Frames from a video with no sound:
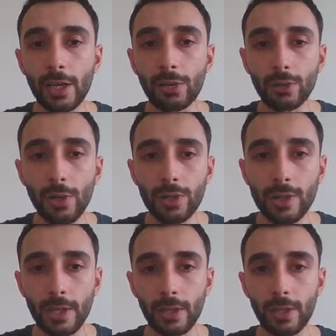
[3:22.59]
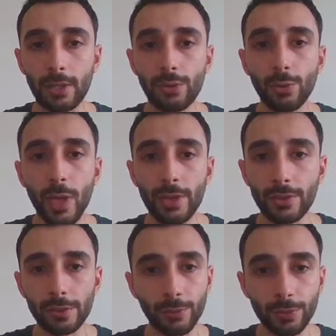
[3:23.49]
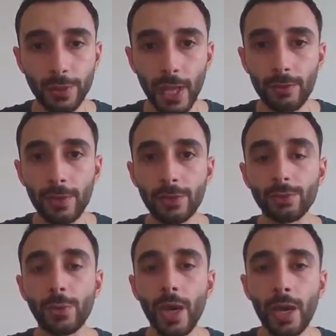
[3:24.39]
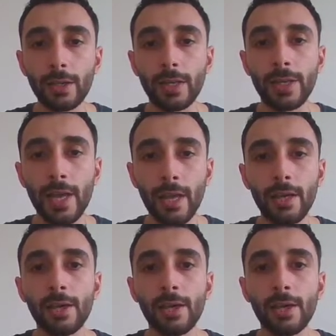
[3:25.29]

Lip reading: crossing the 200 moving average, we are in a